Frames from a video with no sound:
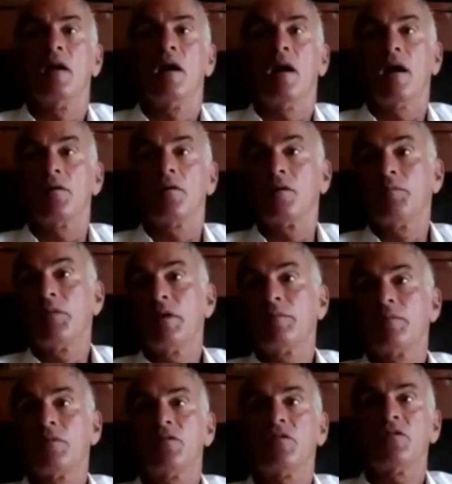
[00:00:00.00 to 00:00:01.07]
Other
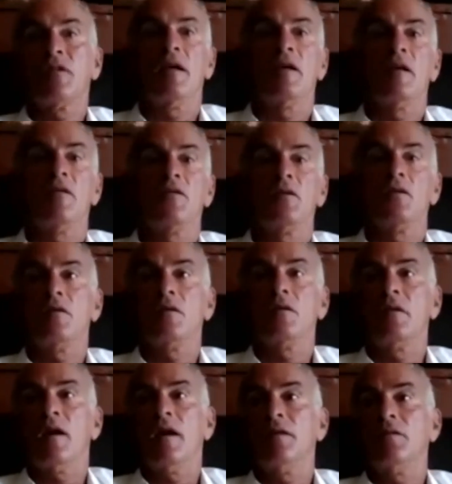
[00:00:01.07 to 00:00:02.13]
people say if you
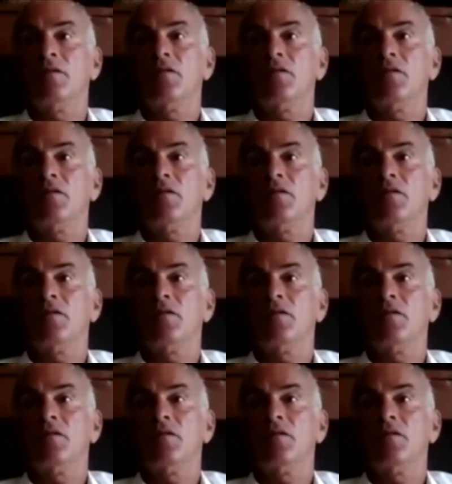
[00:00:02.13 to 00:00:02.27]
deny the